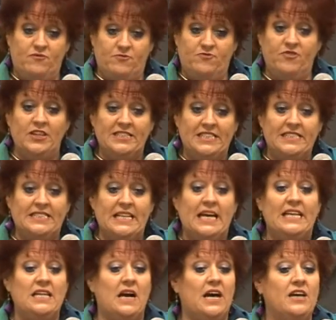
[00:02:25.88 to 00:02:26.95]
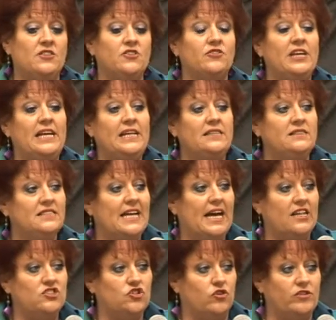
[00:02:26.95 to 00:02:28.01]
funded either in
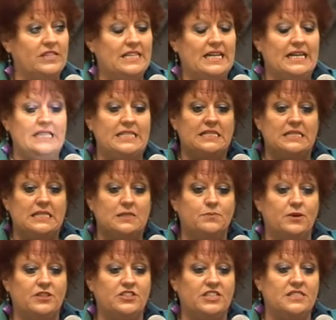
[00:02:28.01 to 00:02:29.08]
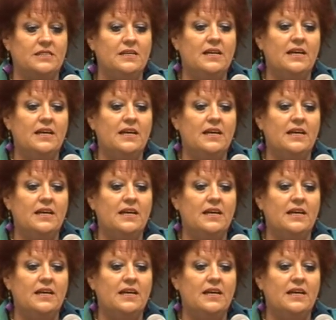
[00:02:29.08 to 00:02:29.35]
cash or in kind this project.